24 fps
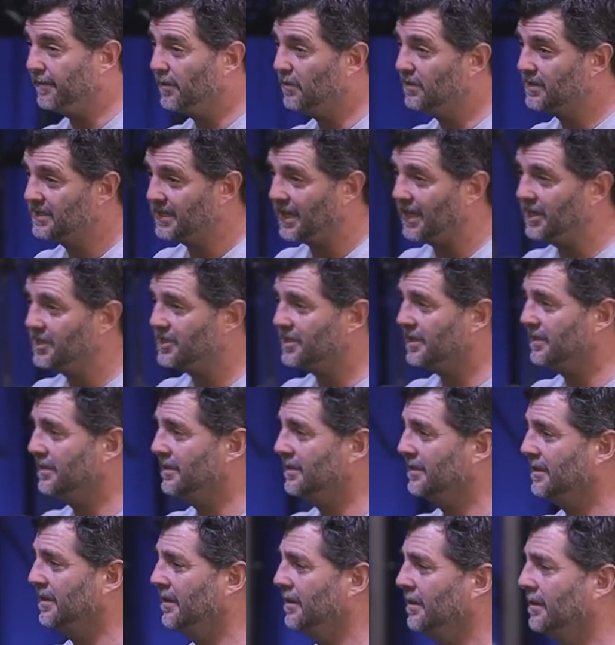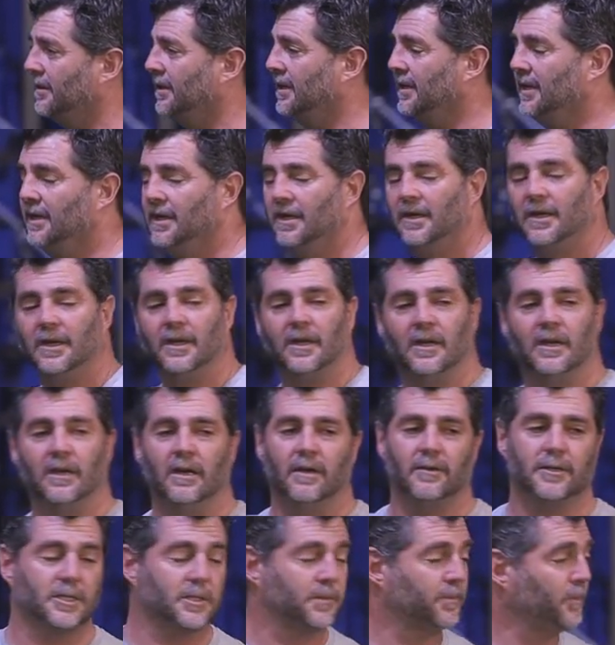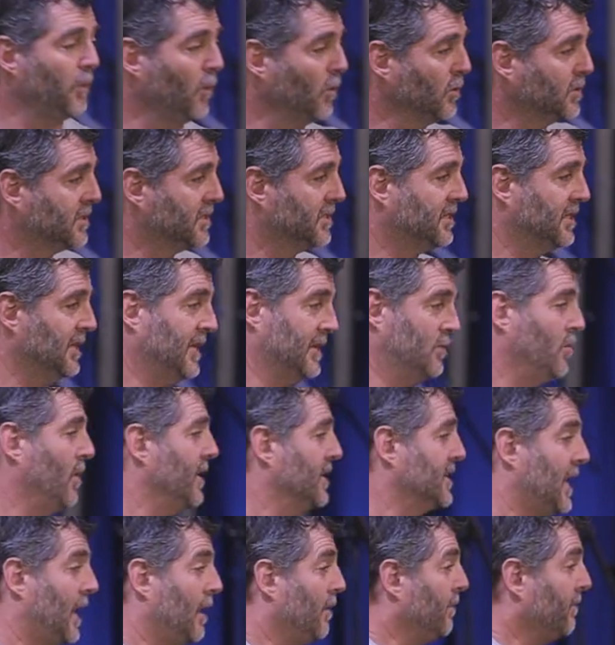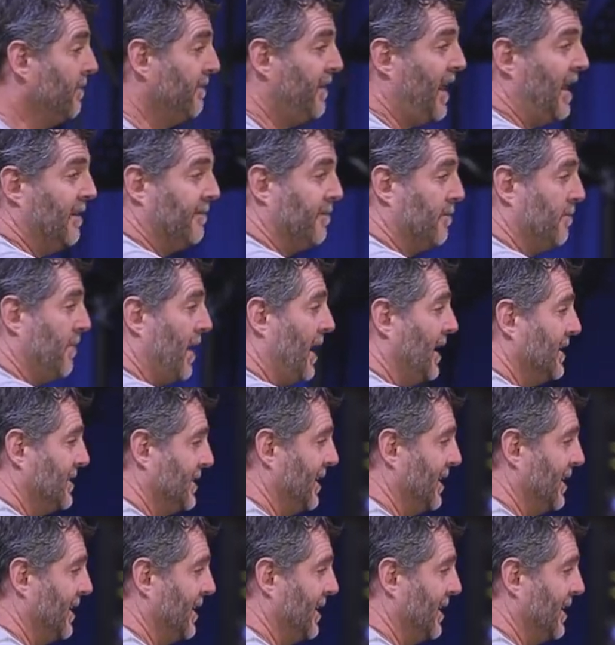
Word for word: for your attention, you know sport at one time vied for my